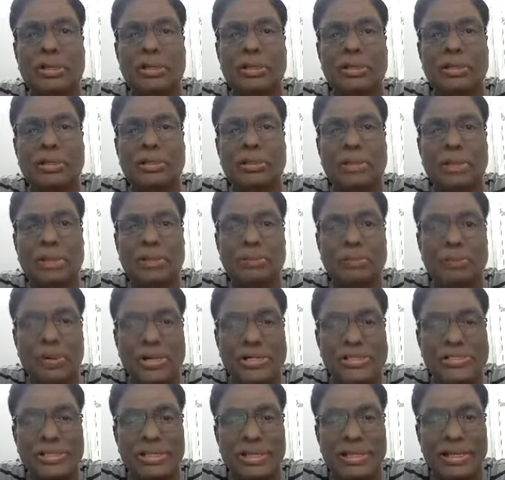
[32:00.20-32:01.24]
it
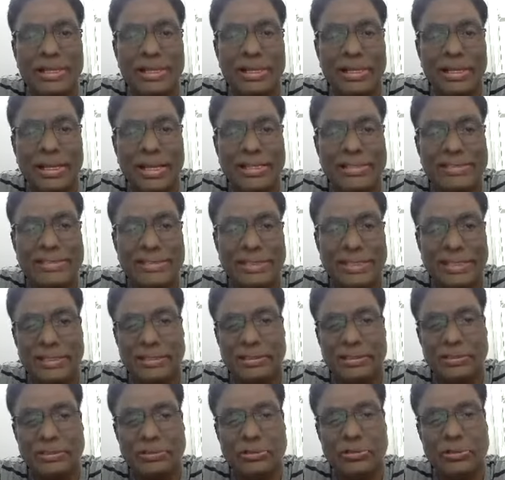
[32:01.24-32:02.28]
imparts
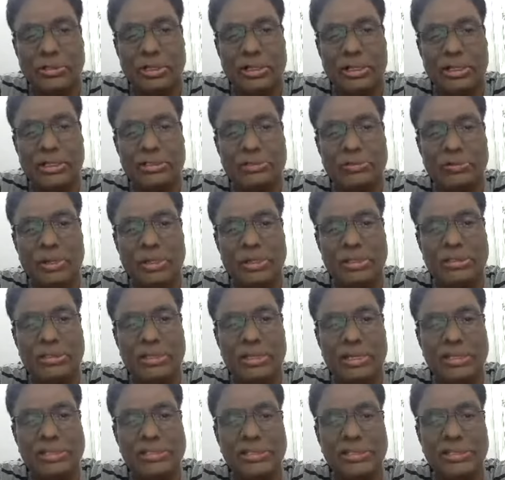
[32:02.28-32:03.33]
lysine. So that is, what is
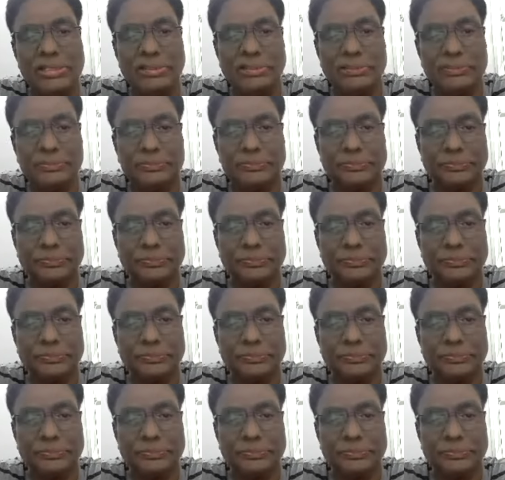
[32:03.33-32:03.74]
lysine?